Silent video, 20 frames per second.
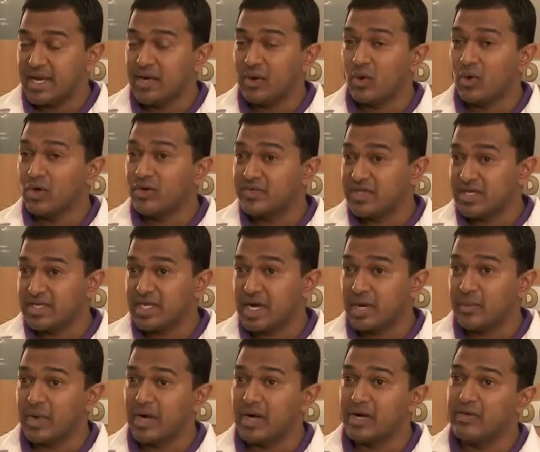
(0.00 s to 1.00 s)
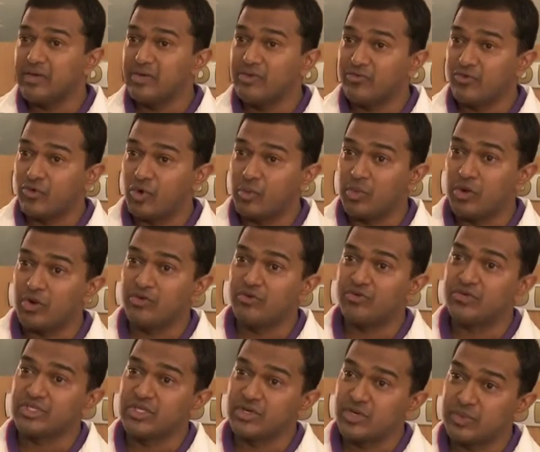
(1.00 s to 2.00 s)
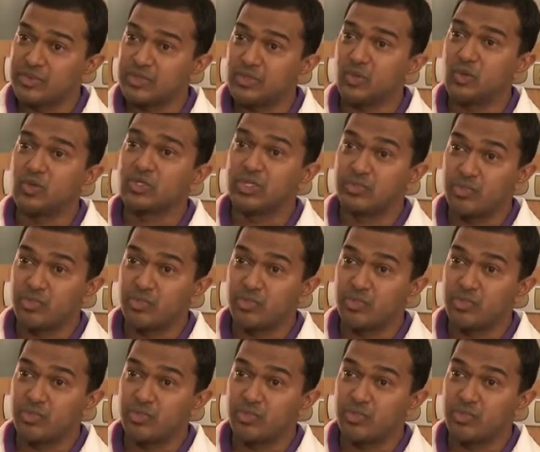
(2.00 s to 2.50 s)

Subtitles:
and all of these come either in the form of syrups or